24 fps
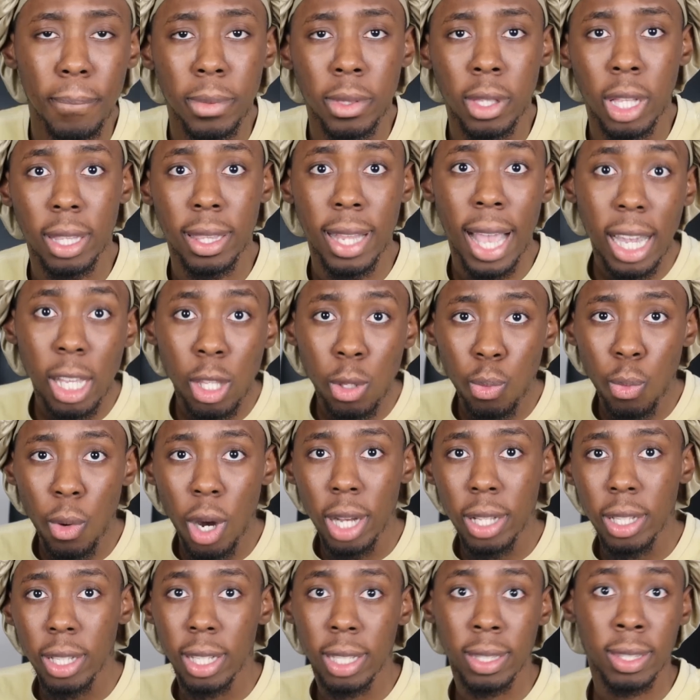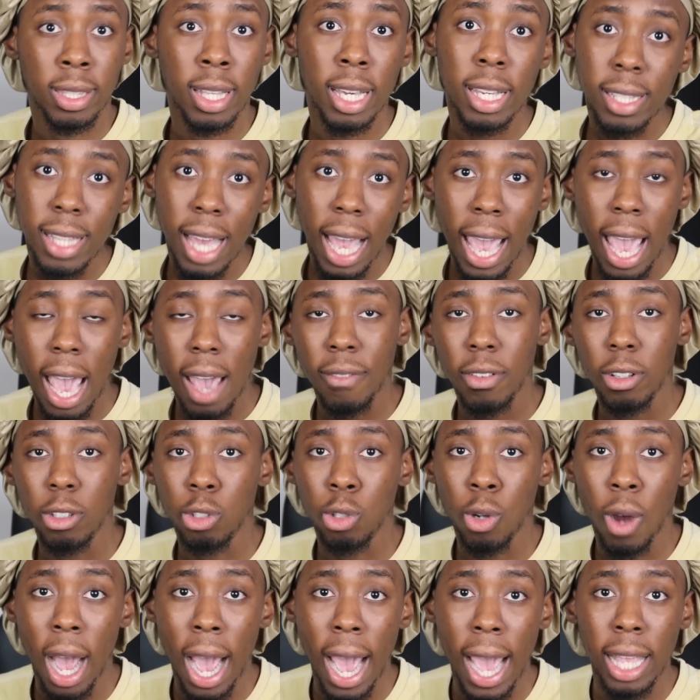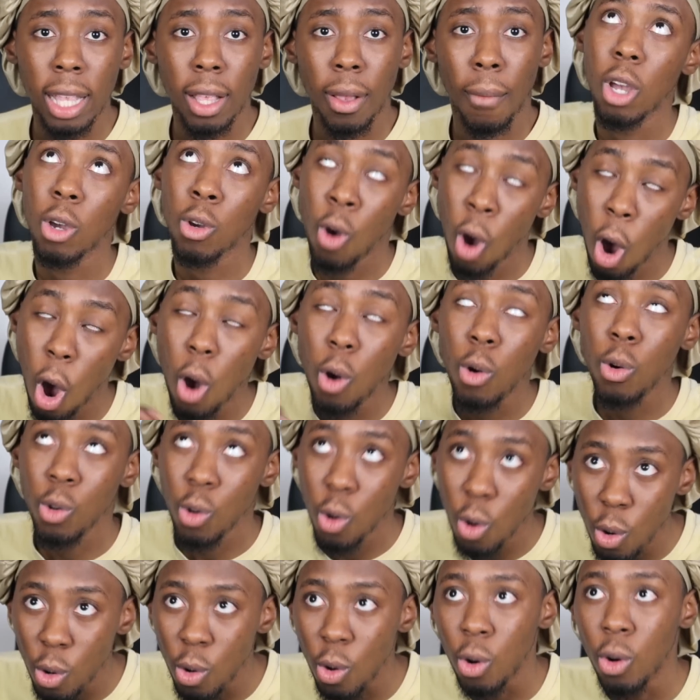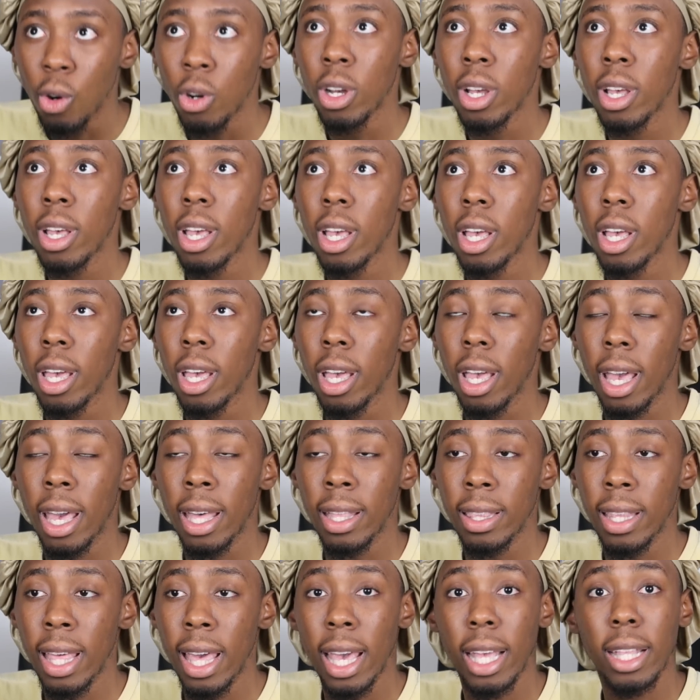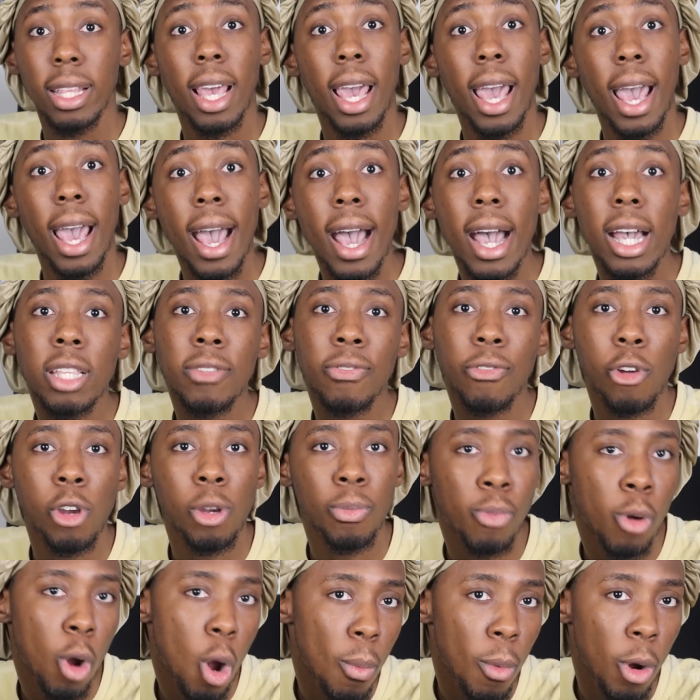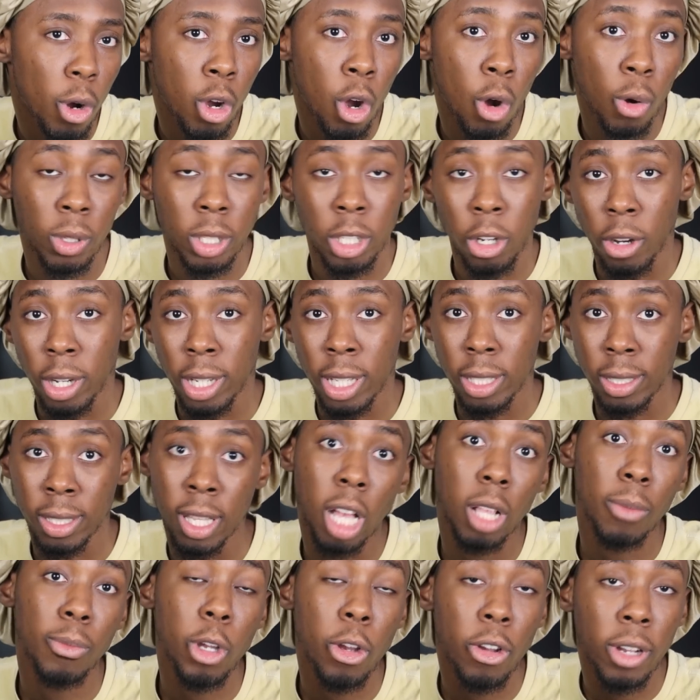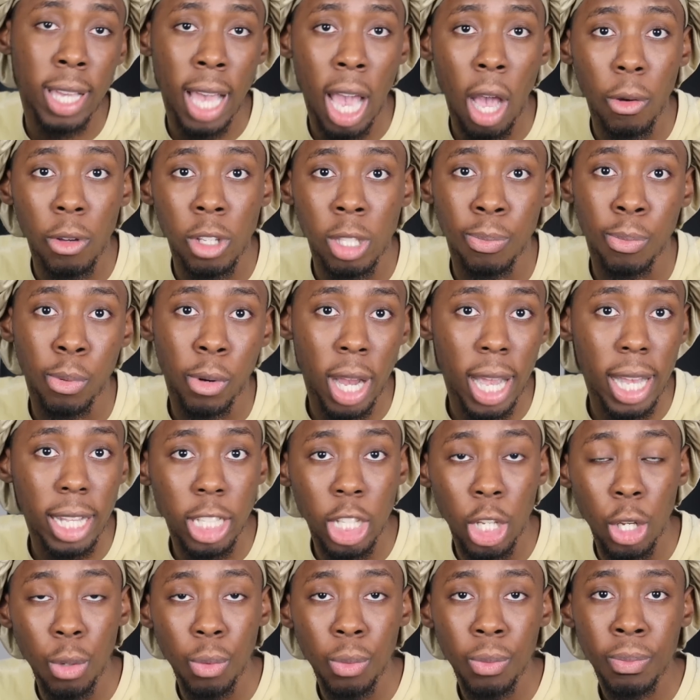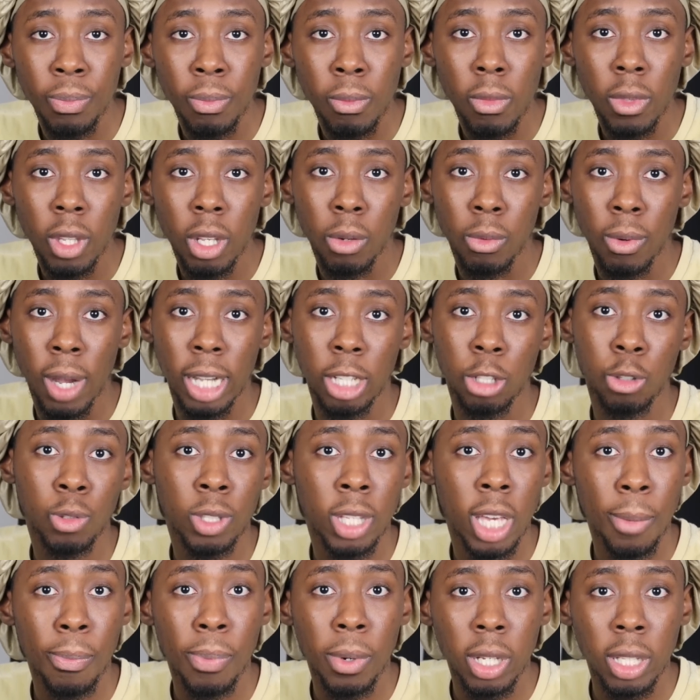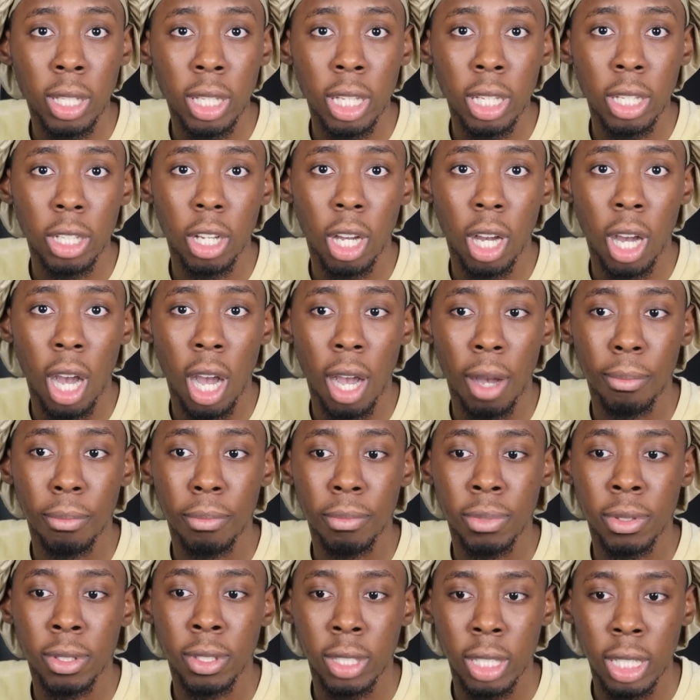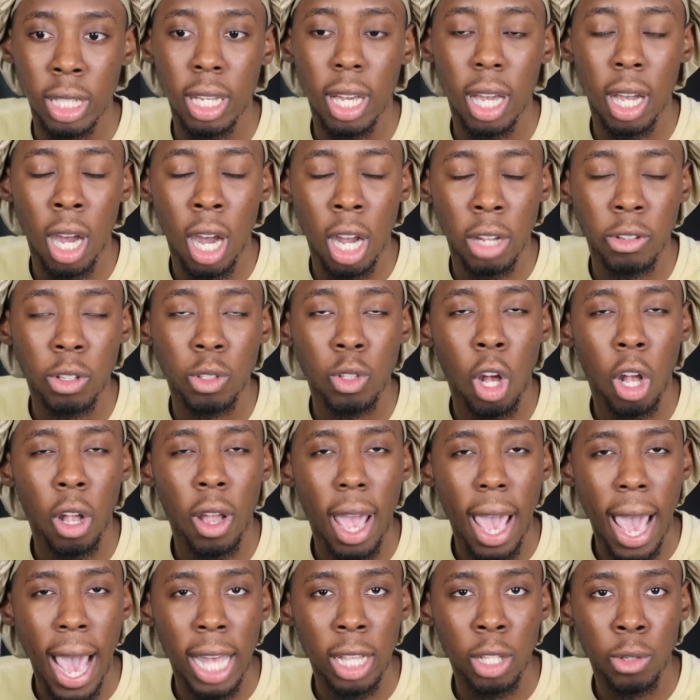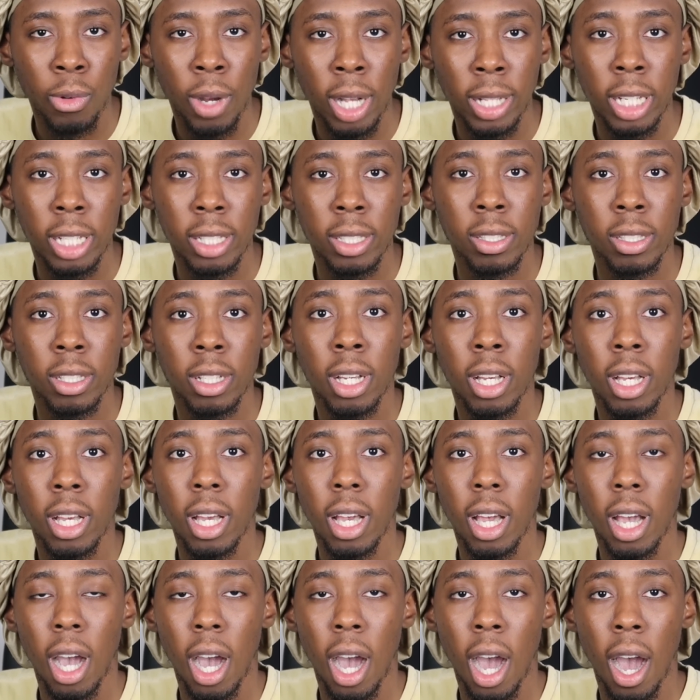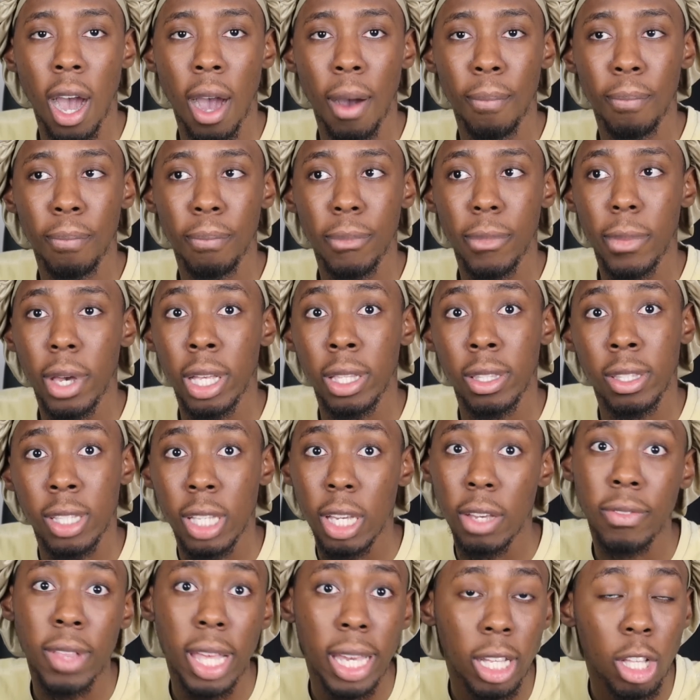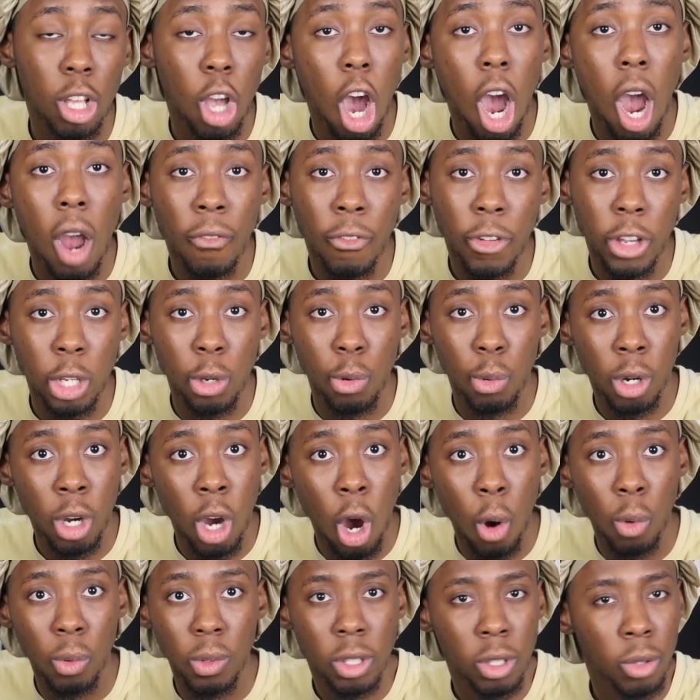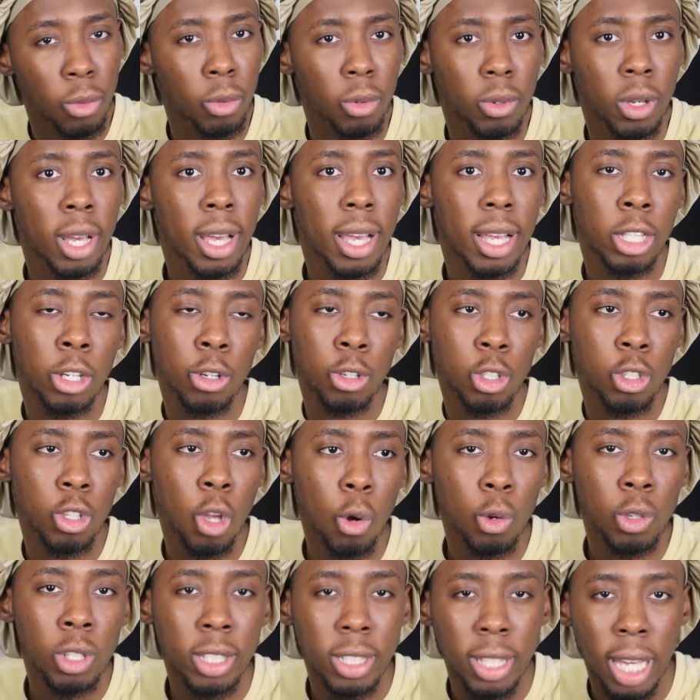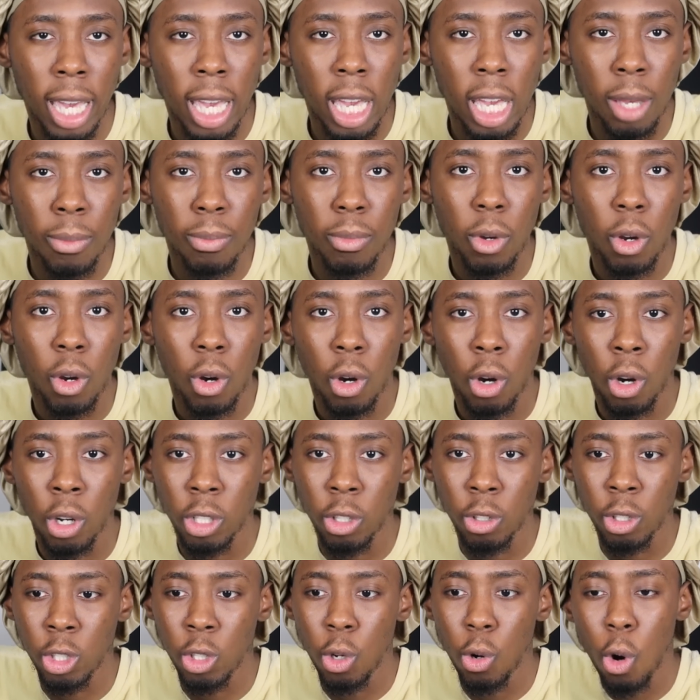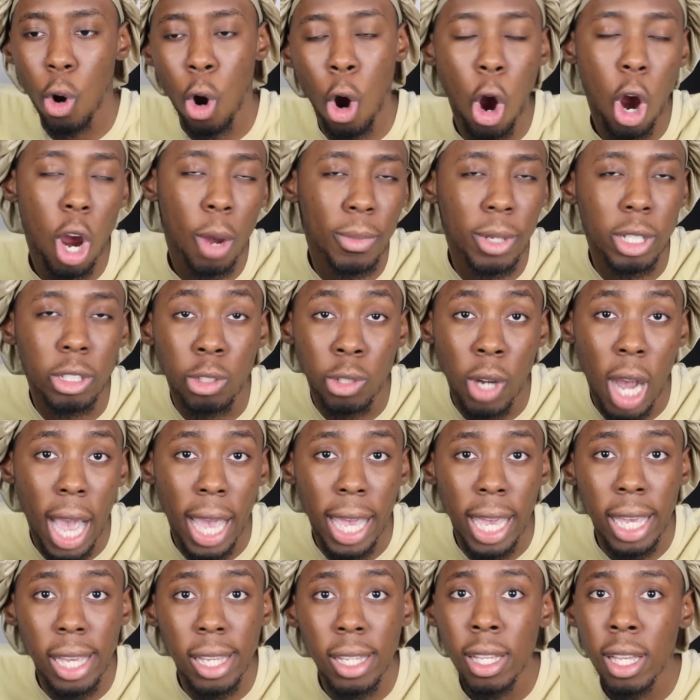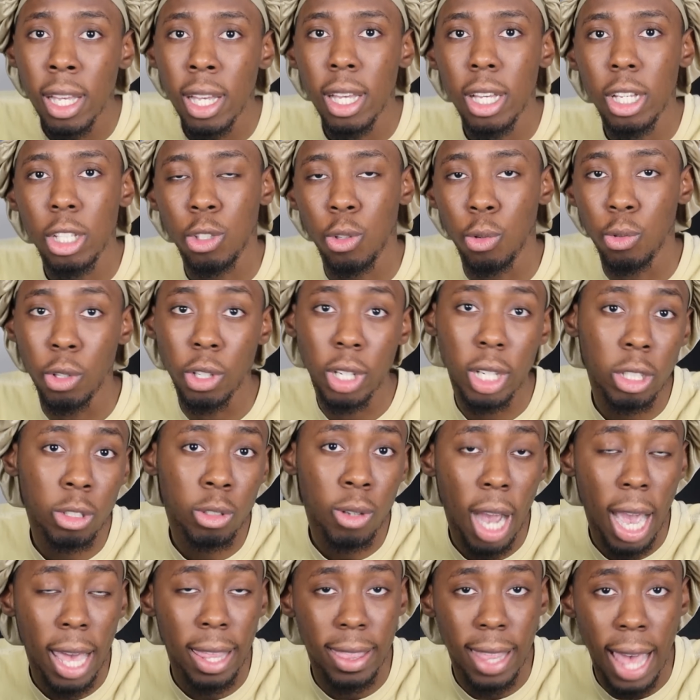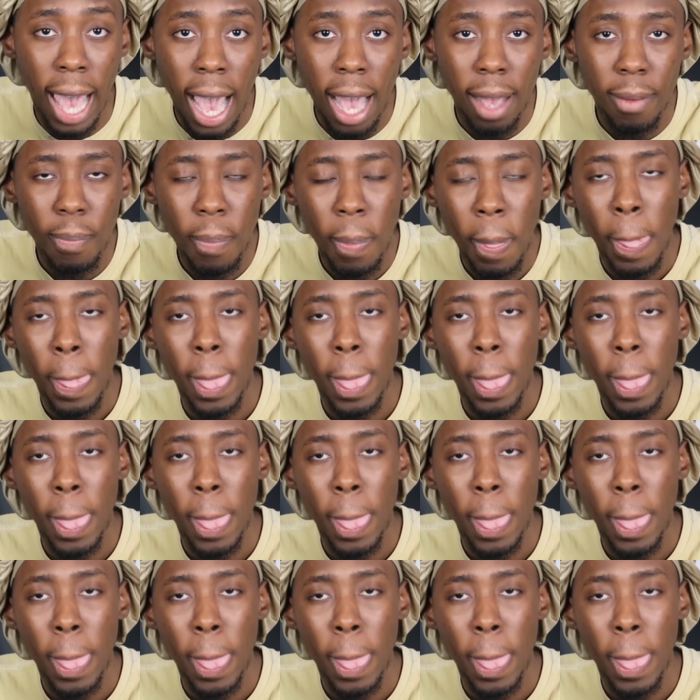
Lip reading: The next one, this I haven't tried. Call Google and then ask for a promo code. Tell them your account is brand new, right? You typically see $100 ads credits and see if they can offer you a code. So there's no shame or there's no harm in trying. So you can try that.